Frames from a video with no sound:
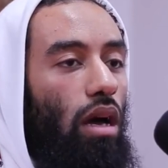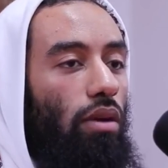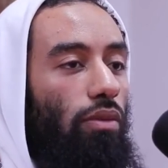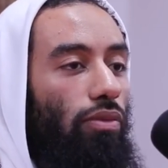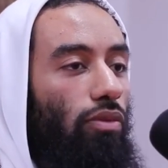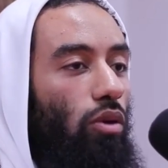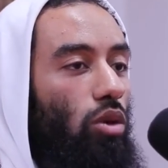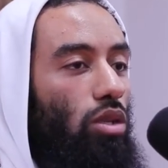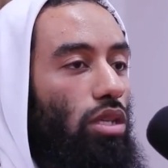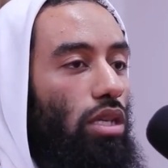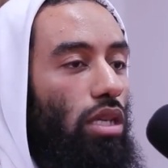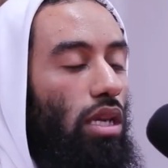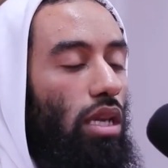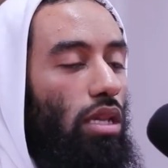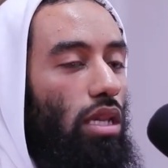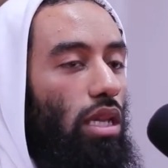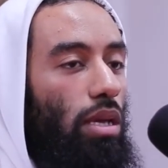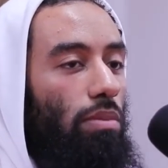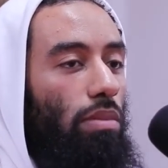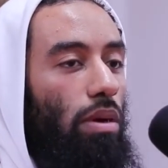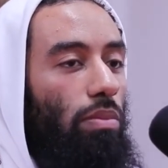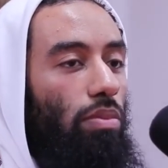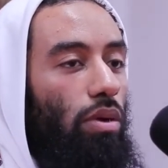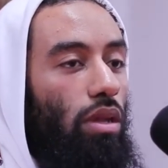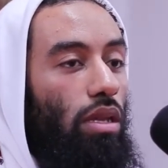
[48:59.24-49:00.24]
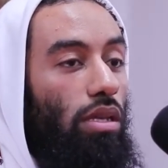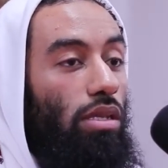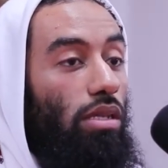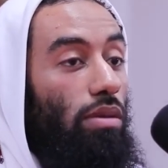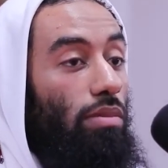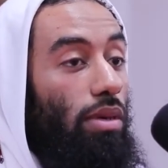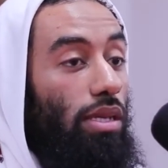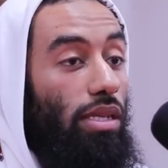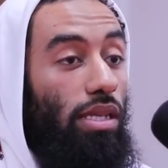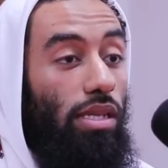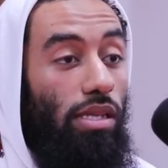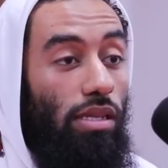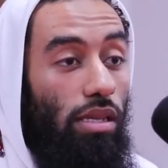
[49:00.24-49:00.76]
Unfortunately, my brothers
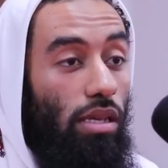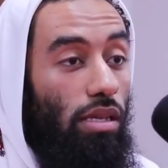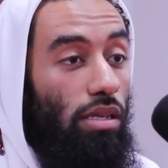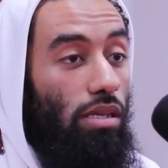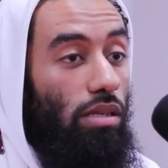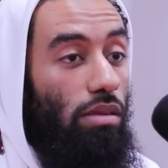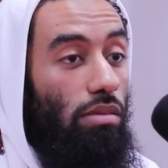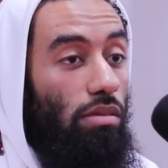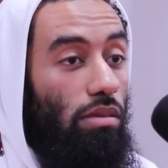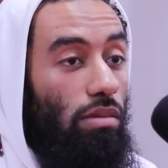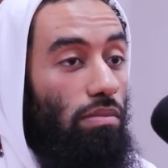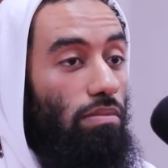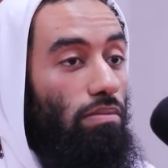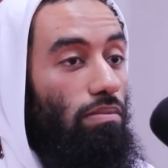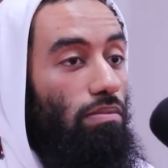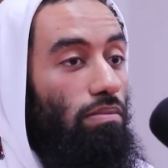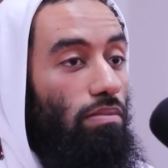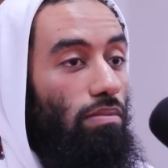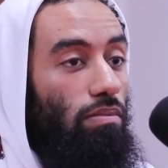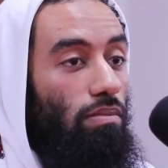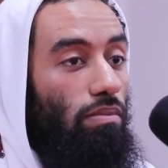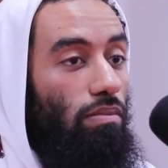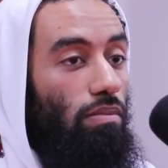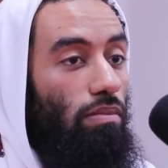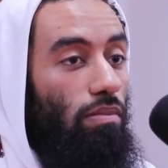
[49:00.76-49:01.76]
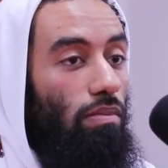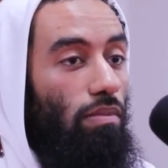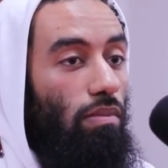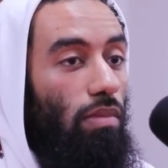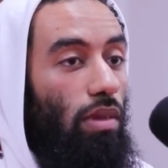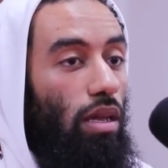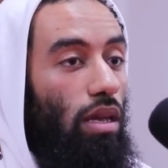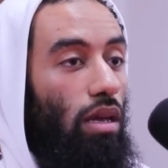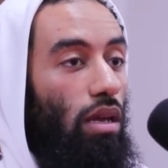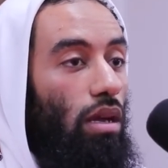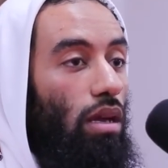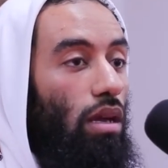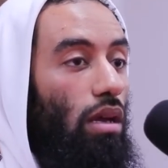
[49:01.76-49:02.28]
and my sisters,
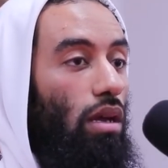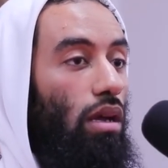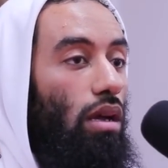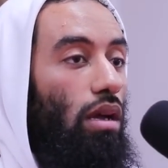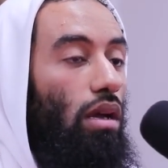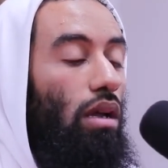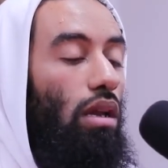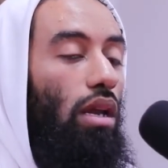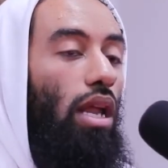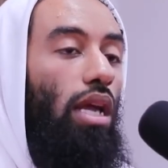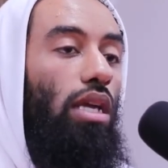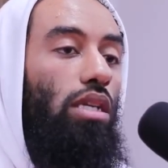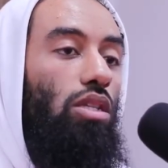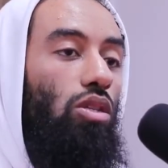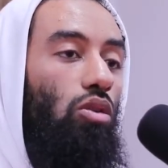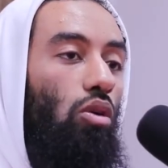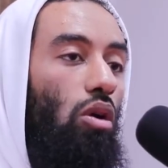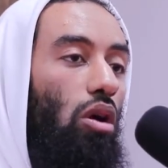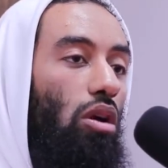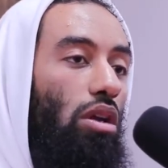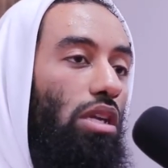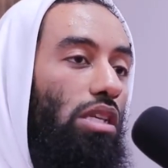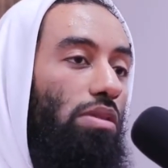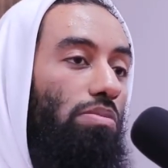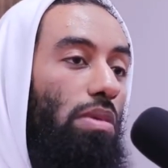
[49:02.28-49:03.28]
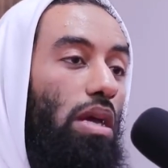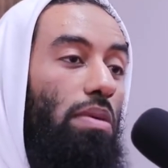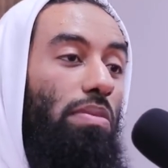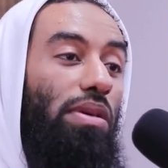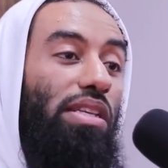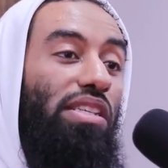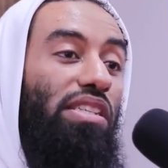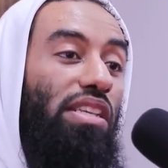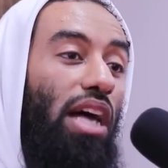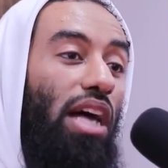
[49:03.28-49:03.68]
later on he's maybe